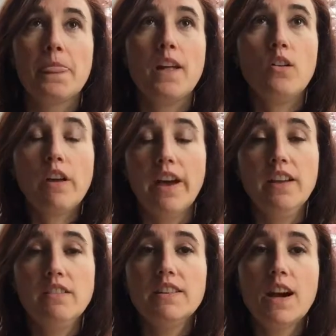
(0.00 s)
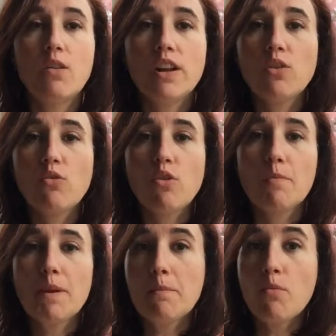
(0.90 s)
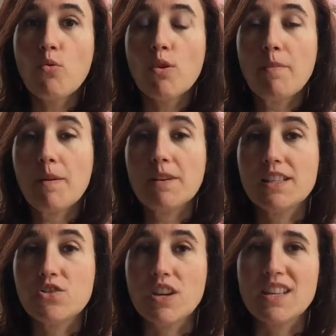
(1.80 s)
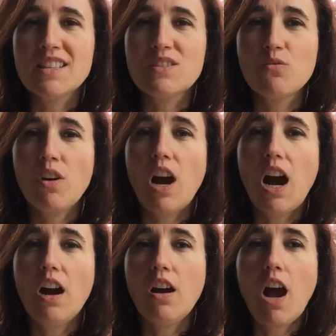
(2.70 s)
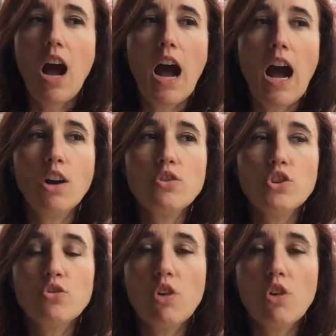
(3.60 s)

okay, now I know a bit more about my strengths. How do you